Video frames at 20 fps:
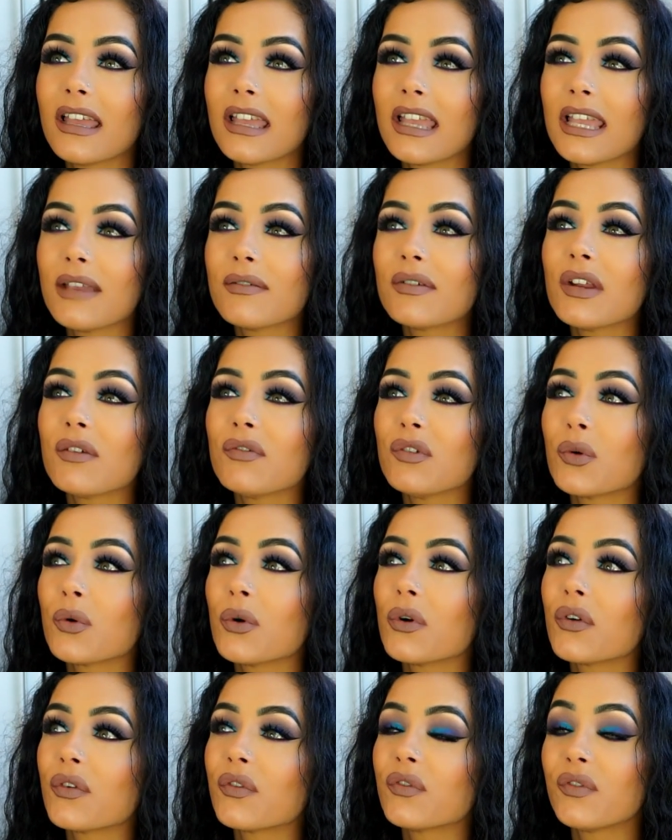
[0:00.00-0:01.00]
even if
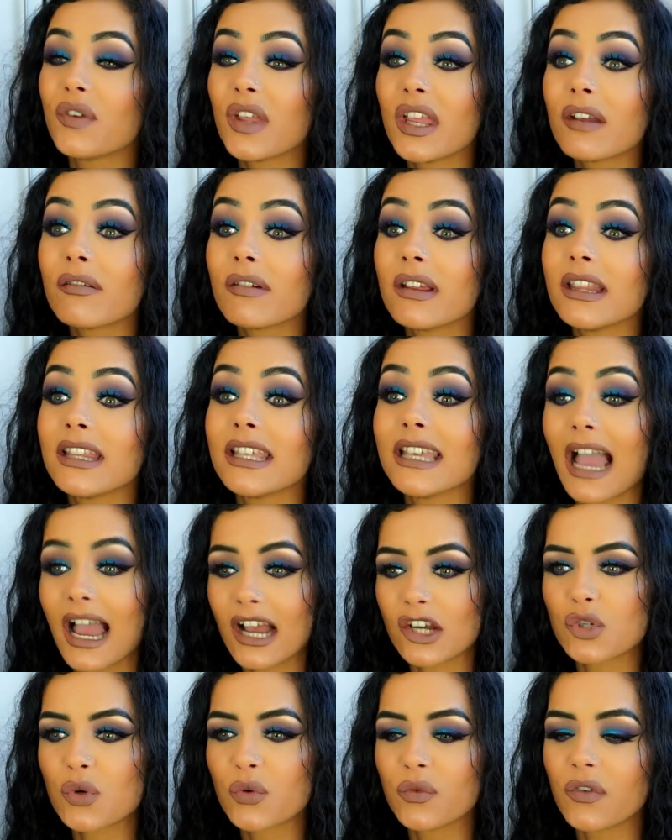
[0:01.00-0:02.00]
you're fearing the
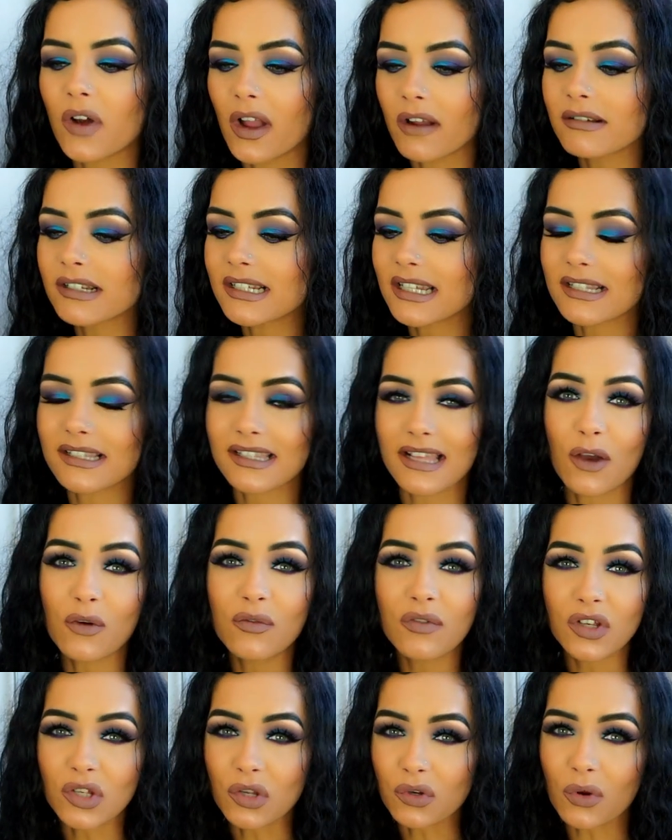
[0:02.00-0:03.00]
actual virus
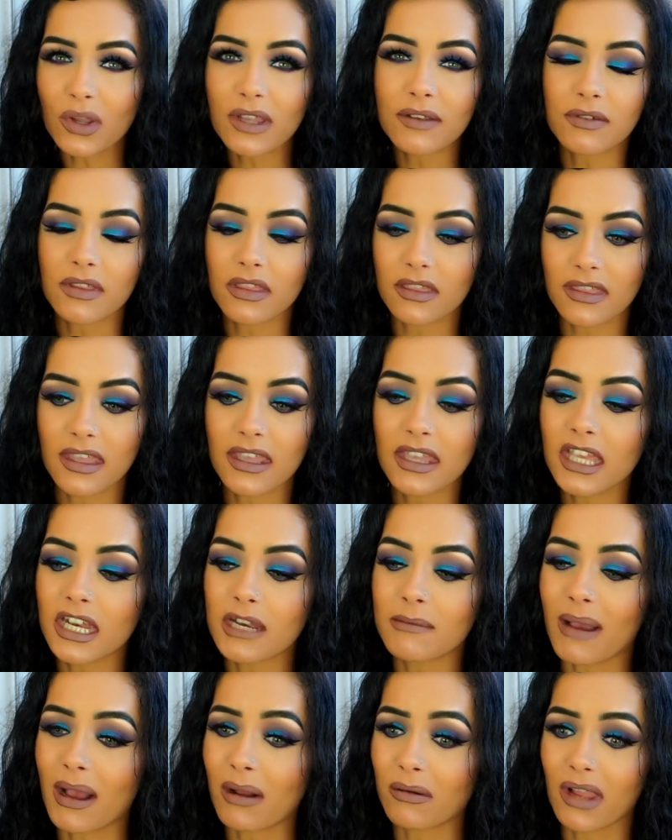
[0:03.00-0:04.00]
itself and you're not even
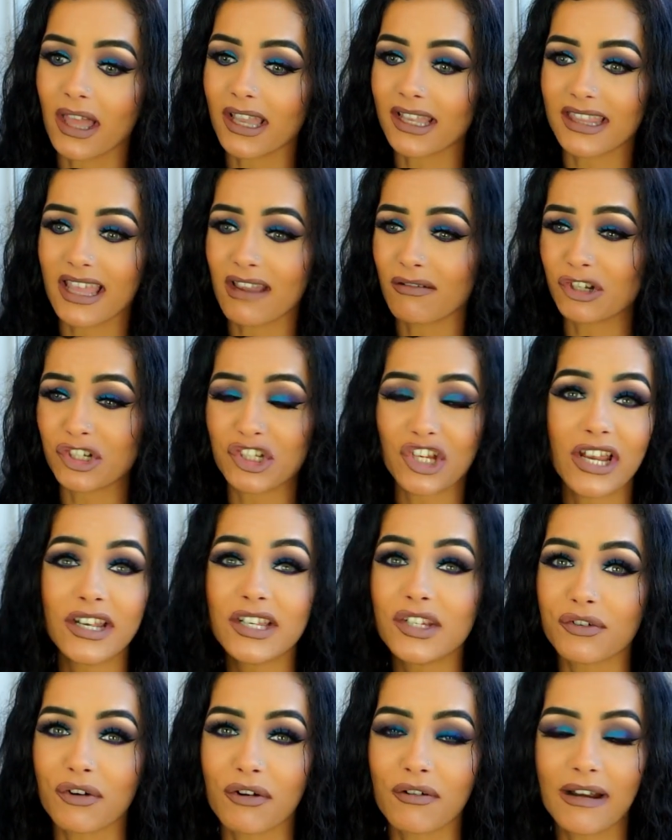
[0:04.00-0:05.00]
thinking about like their
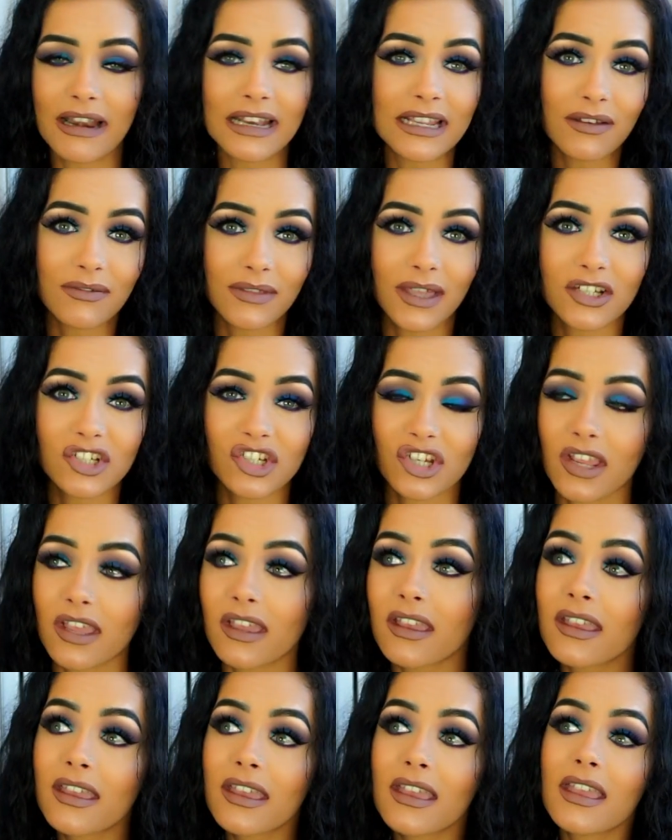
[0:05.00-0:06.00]
agenda or any of that
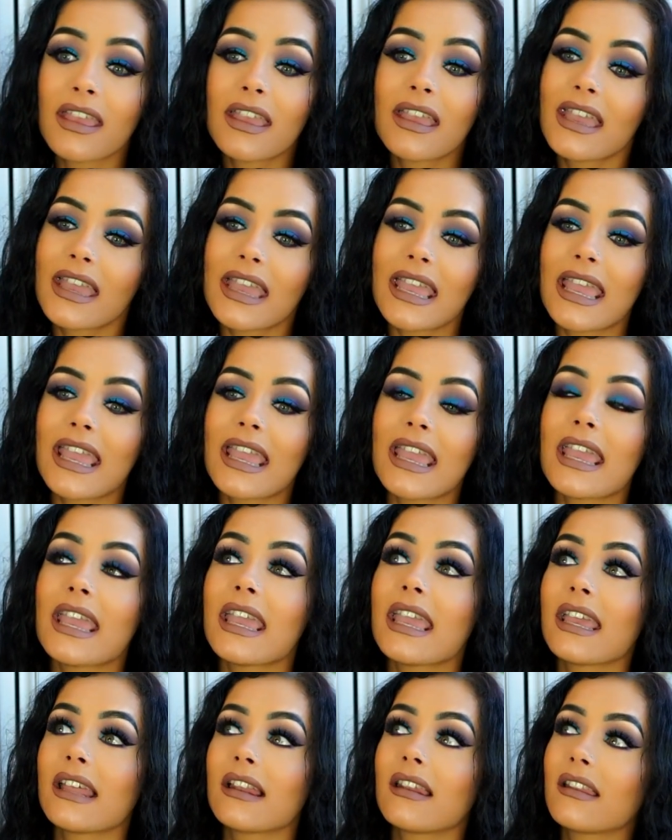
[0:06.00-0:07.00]
shit
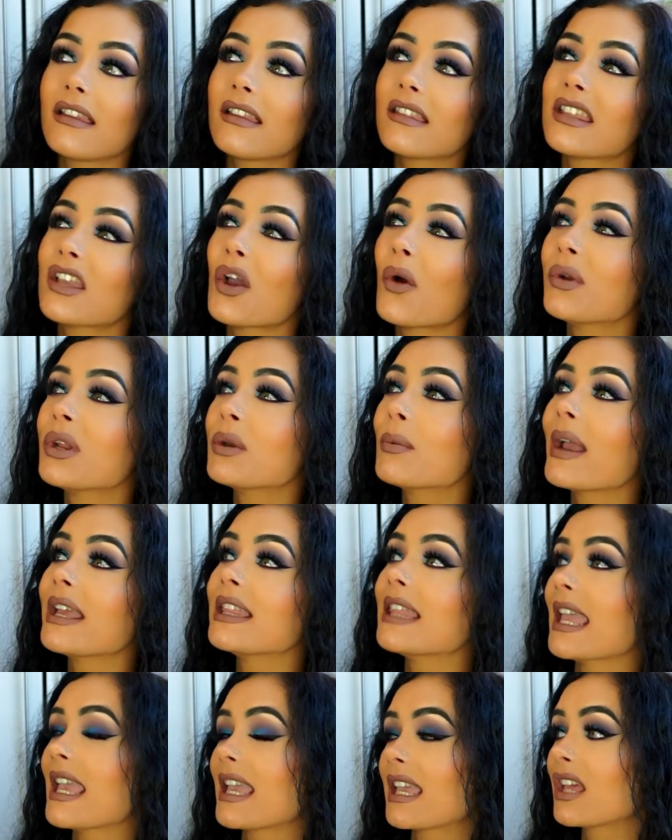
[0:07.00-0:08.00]
the only way
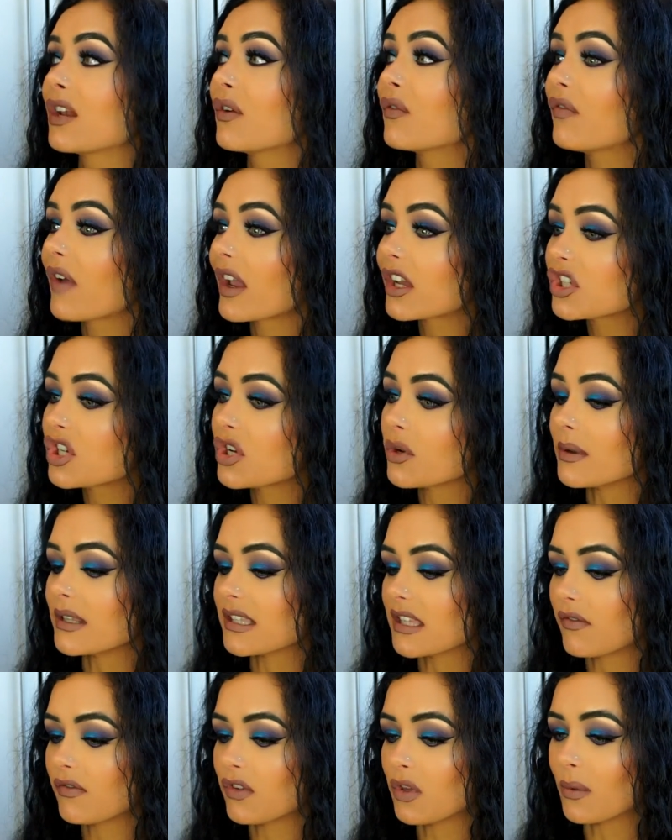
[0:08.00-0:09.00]
that it can affect you
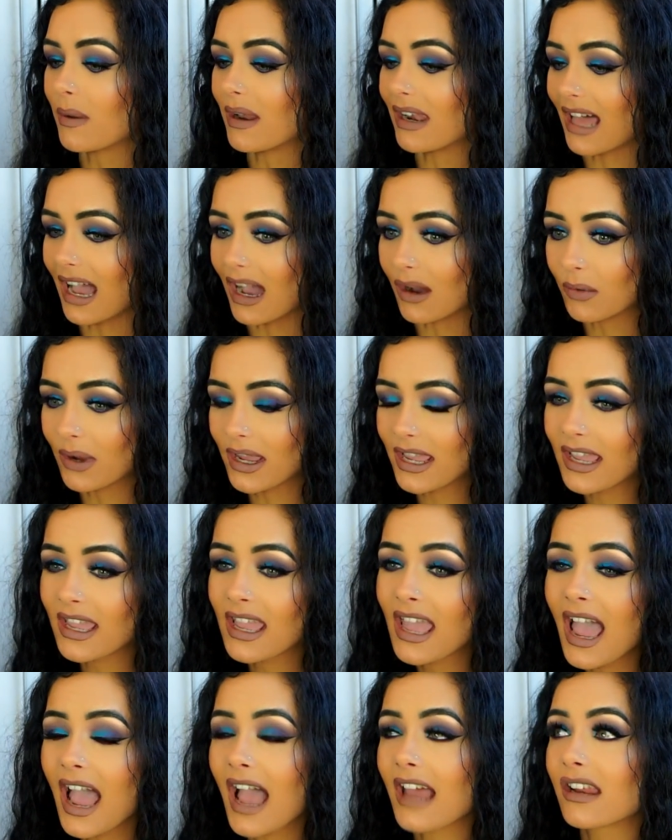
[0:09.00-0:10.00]
is if you allow it.
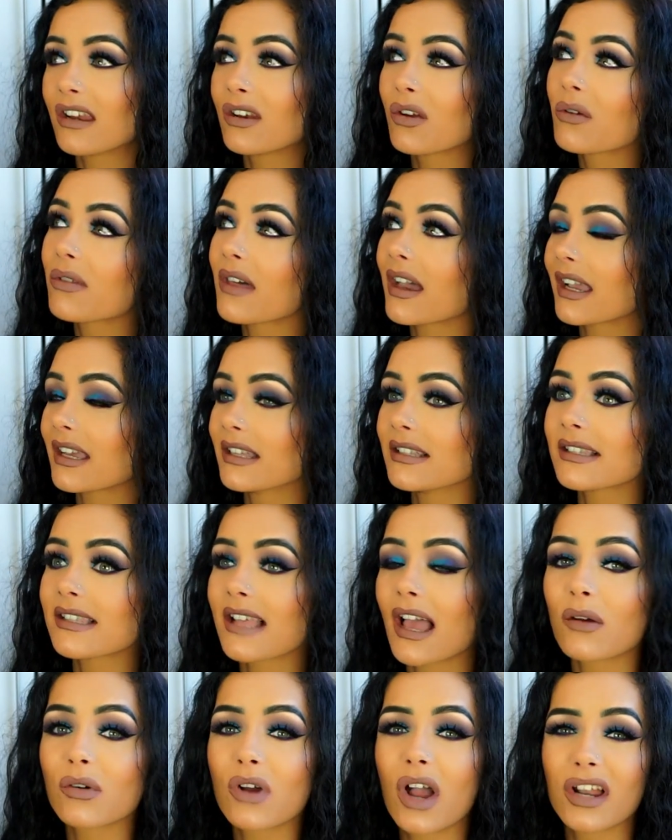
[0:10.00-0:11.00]
And I know that can
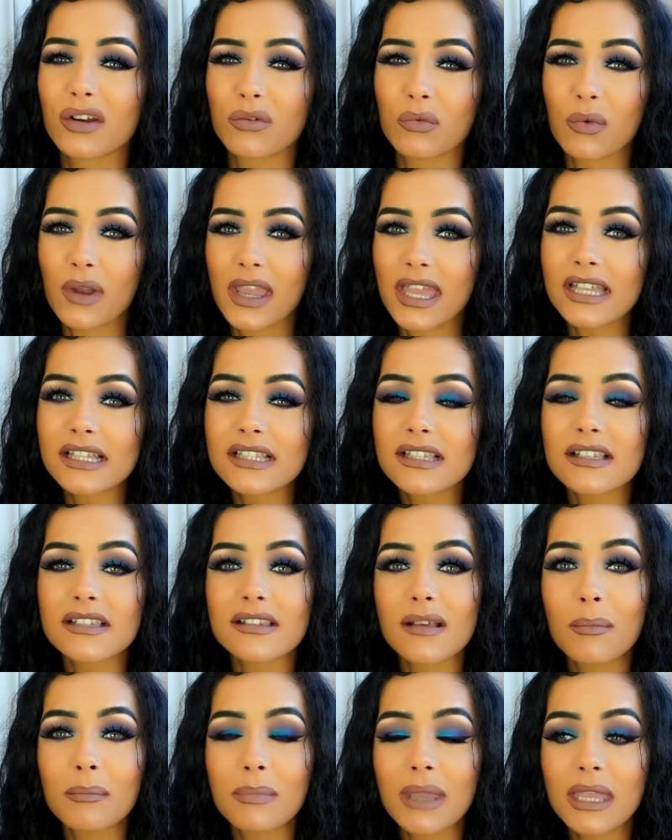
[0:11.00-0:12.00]
sound kind of weird to
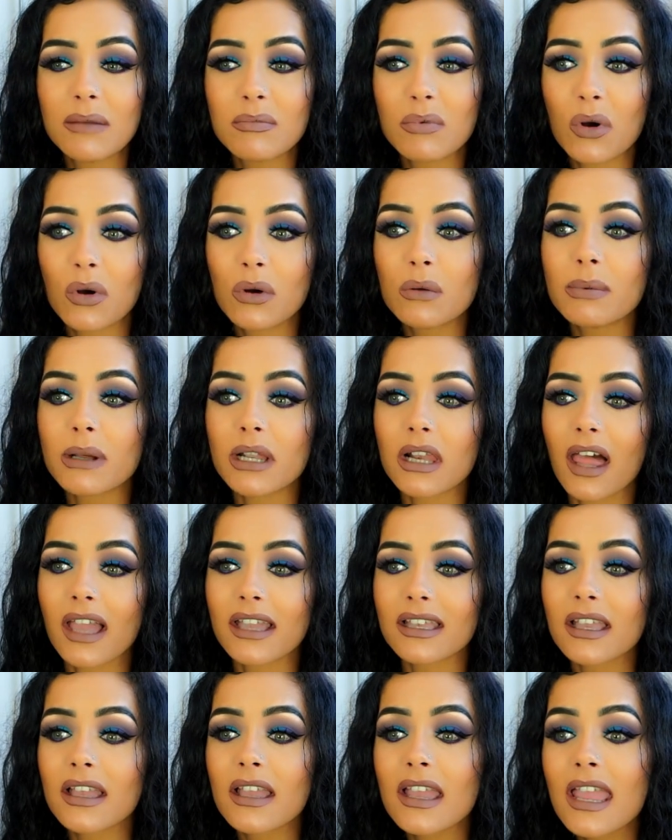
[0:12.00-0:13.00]
some people, but
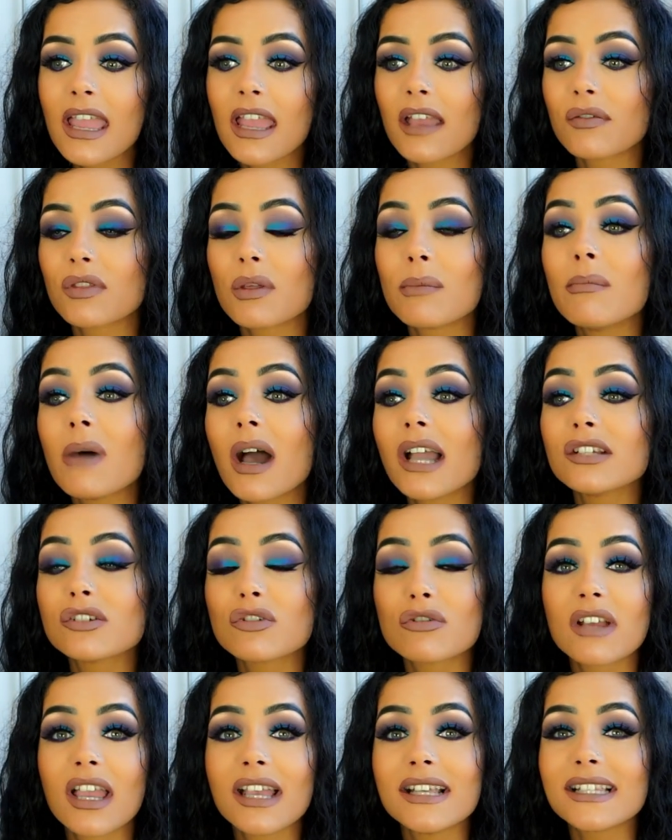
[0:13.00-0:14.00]
like if the mind
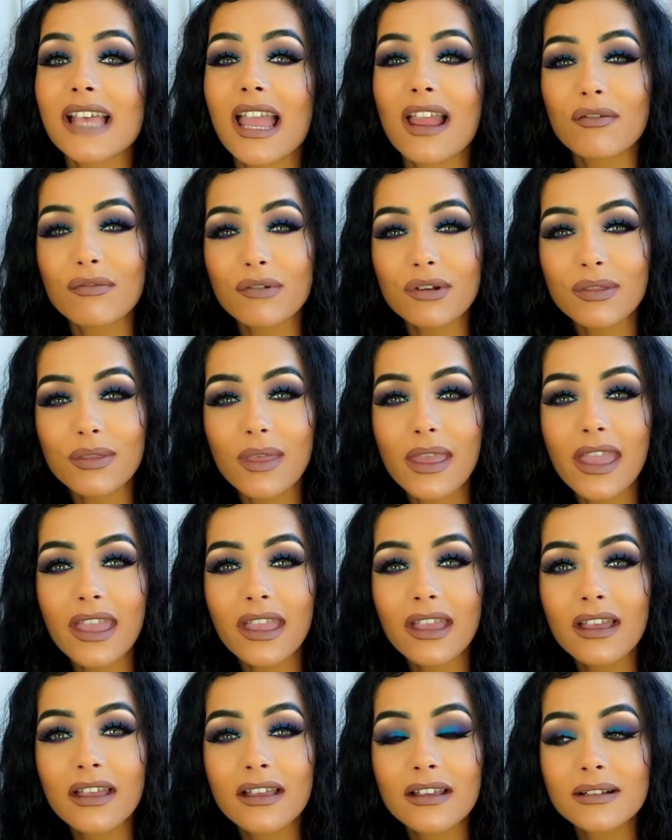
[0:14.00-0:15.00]
creates
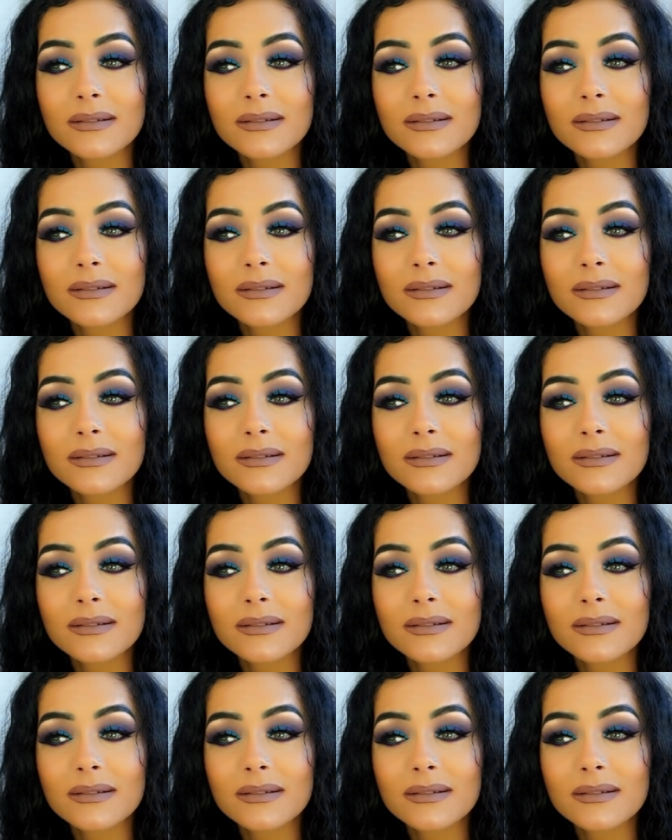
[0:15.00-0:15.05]
everything,